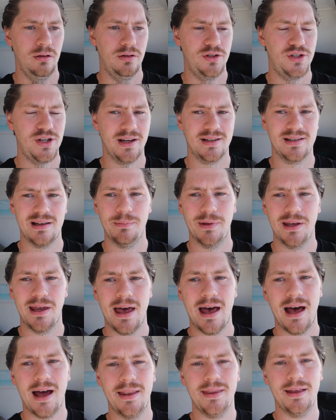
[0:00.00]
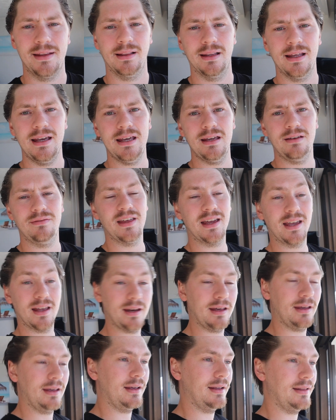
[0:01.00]
check something out and then leave.
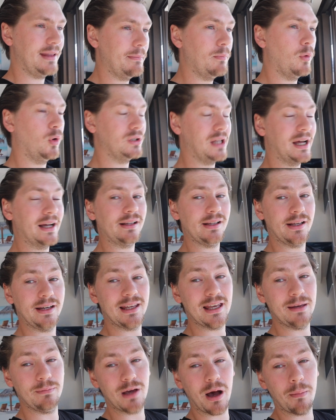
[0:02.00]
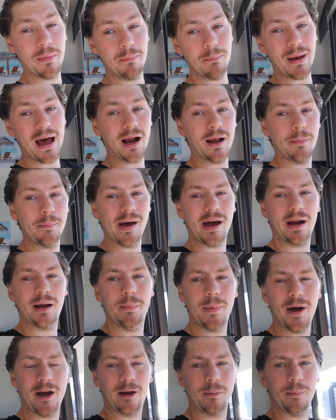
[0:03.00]
They're more likely to keep coming back and back
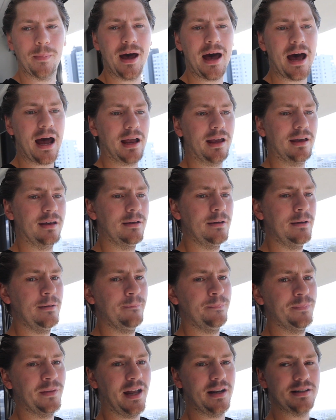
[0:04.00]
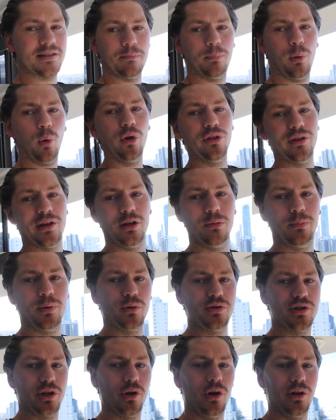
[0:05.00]
and back and back. And it's important that you
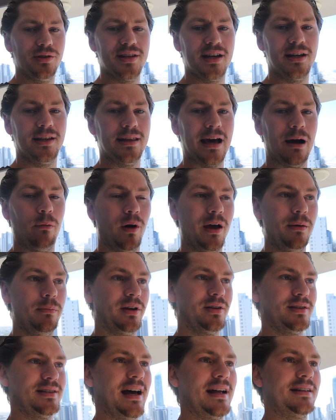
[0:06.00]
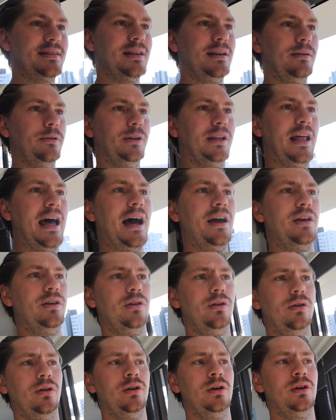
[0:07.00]
build your content in that way, because that's going to allow
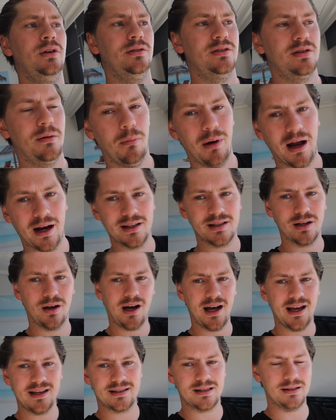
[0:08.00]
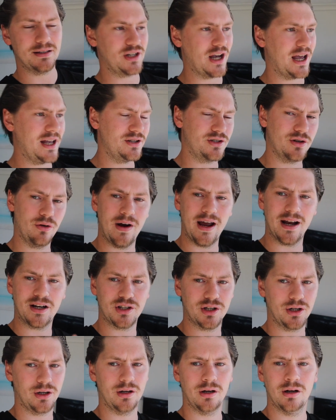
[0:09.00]
you to monetize, to change
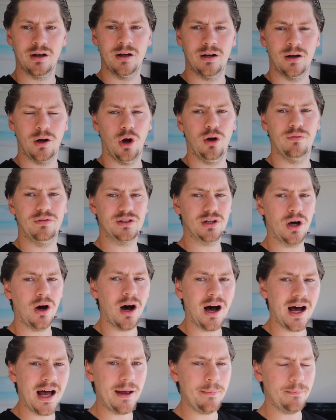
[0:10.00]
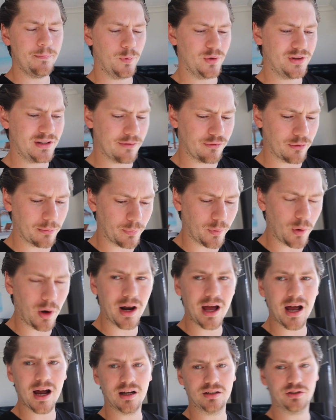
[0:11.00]
direction over time with different
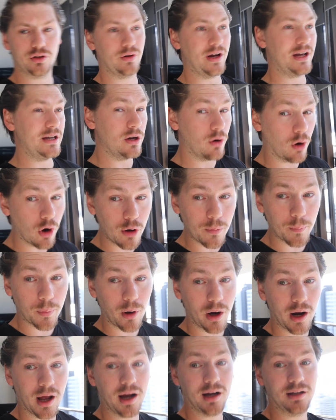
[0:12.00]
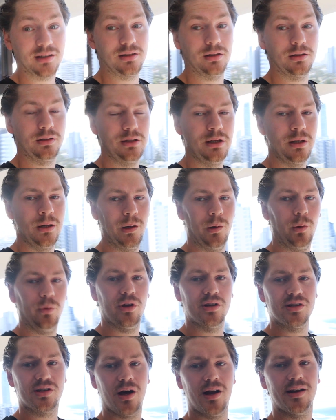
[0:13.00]
products, create your own products, all
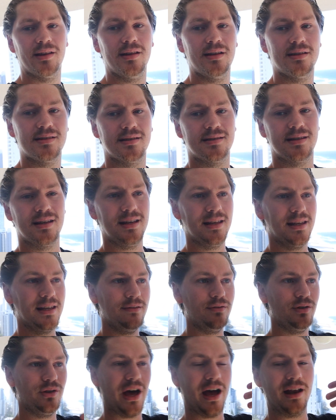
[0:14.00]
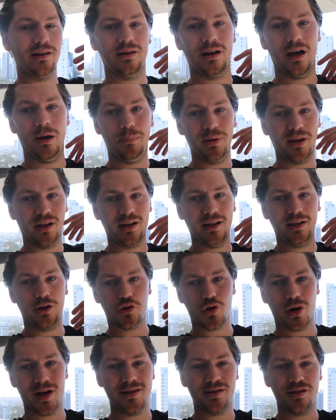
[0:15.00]
those kind of things. It's going to give you that ability to
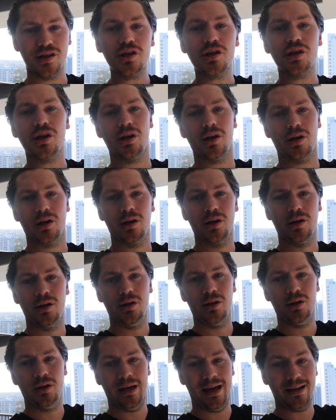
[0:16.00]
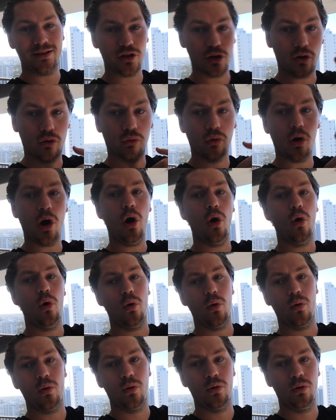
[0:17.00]
transition and to
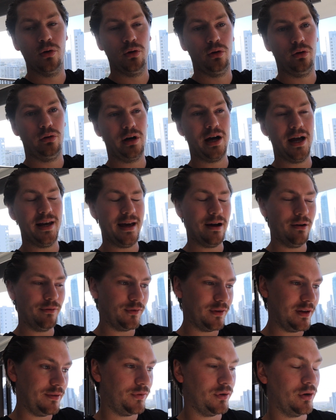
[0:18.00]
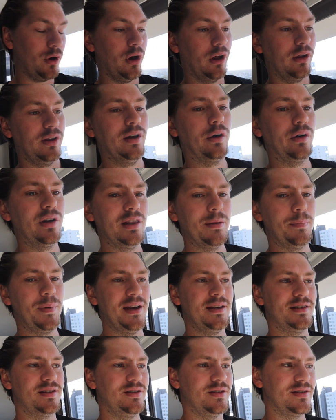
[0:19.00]
grow. Right now, if you're early on in the
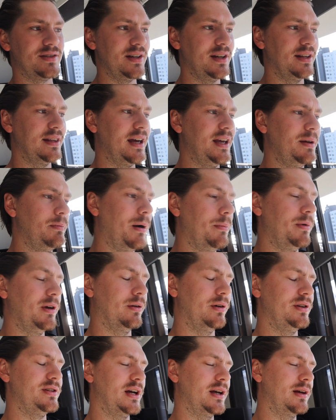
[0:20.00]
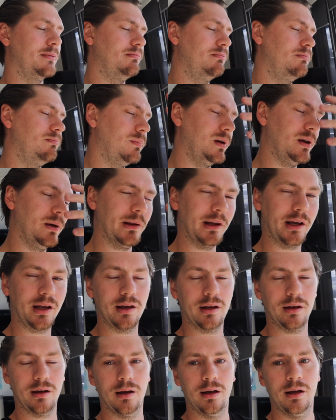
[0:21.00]
piece and you're sitting there, you might be going, Jacob,
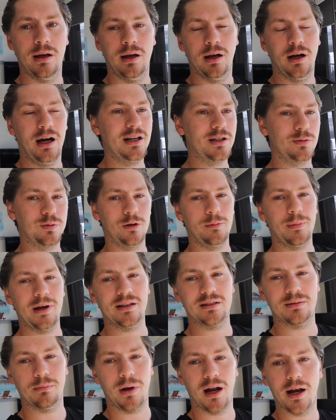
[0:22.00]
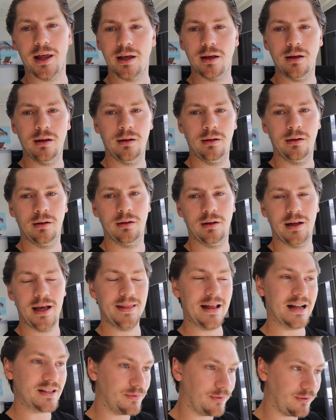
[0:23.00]
I just want to make some money.
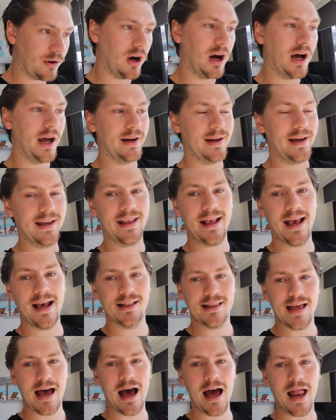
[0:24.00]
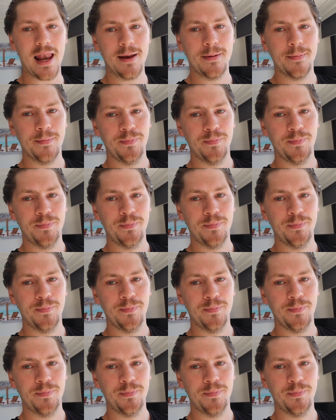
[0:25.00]
And that's fine. I get that.